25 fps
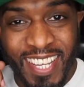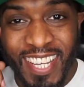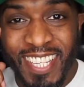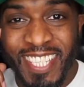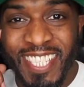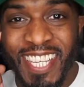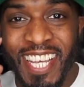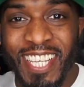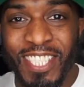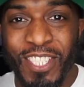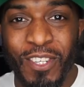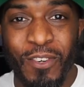
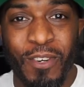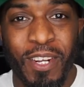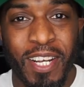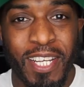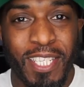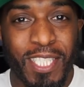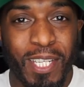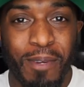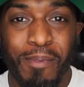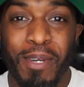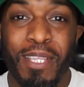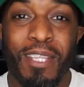Sounds so
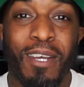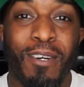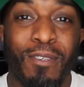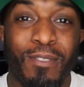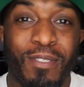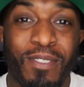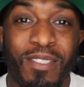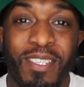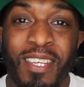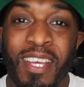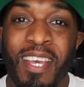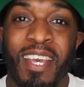cliche, but
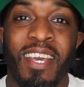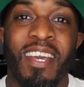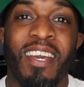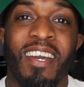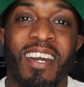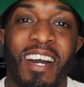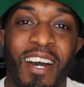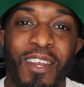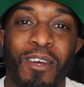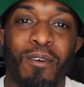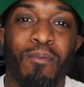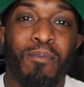don't.
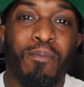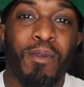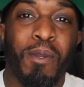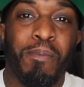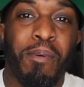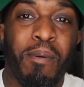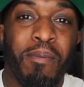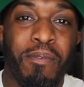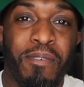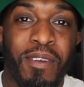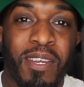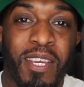I know you're
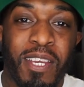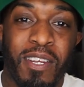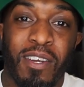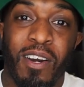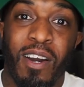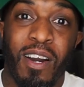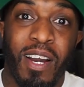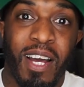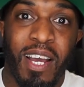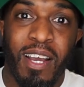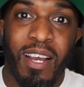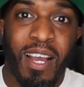probably thinking, oh,
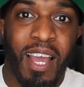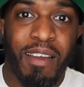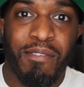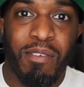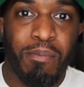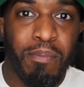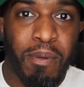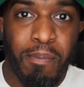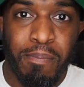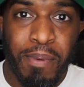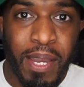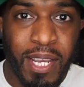I
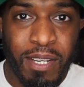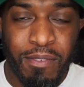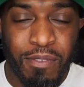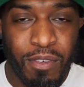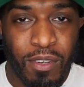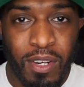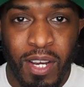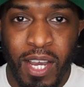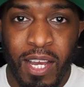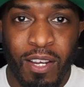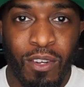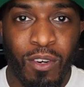haven't been paid
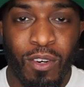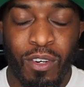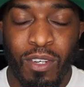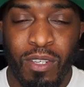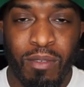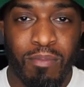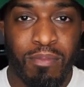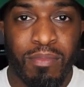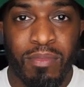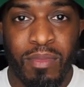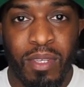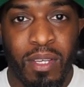for how long,
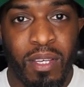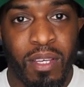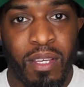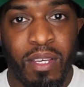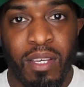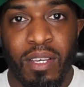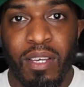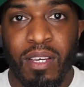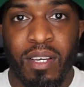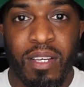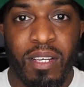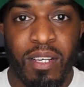and
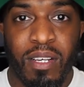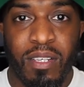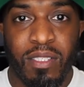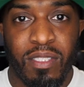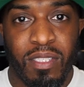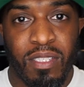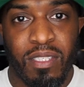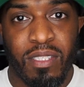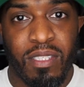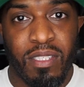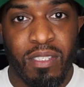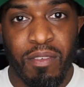
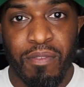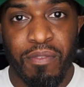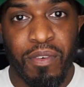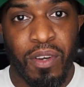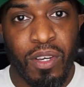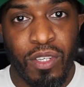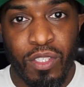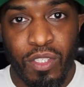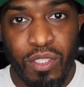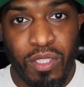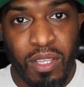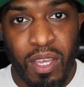this is the
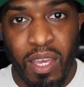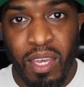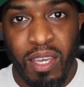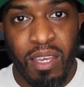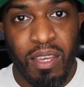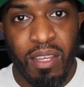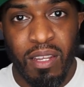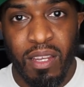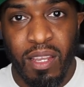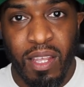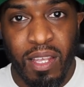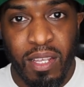first gig
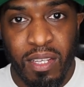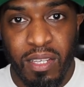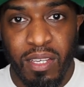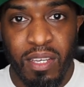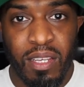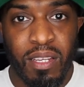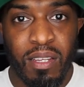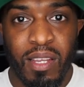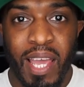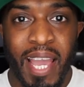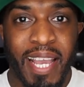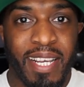in
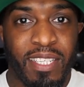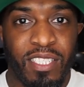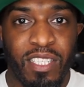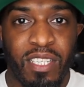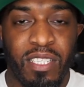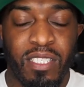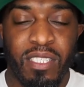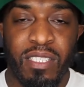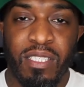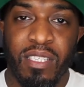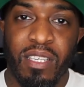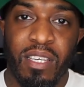
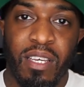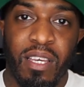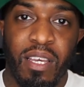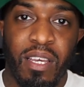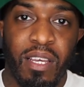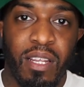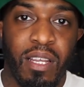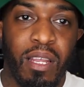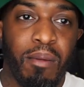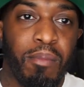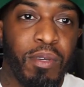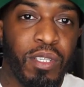ages,
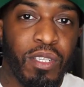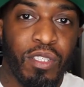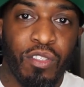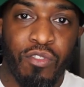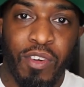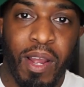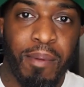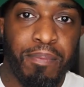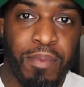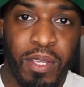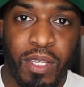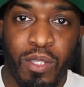let me just
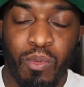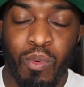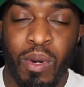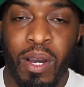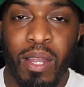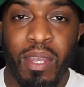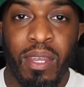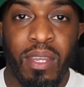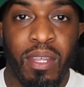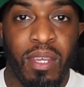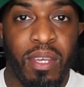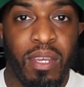grab this
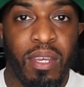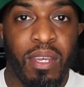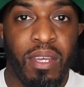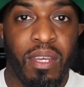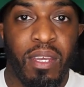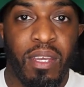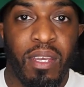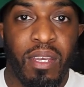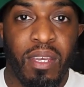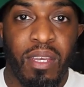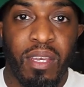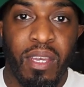one
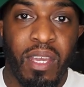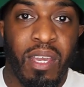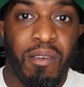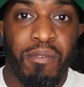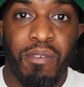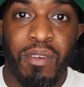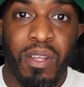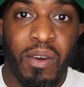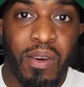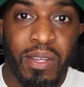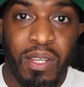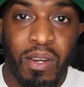
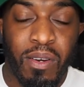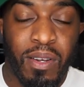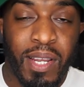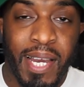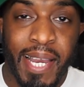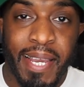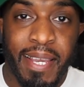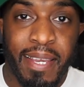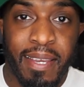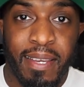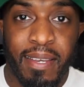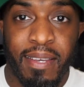even though I don't
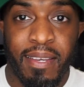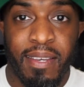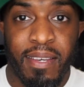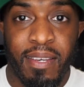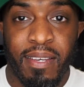like it.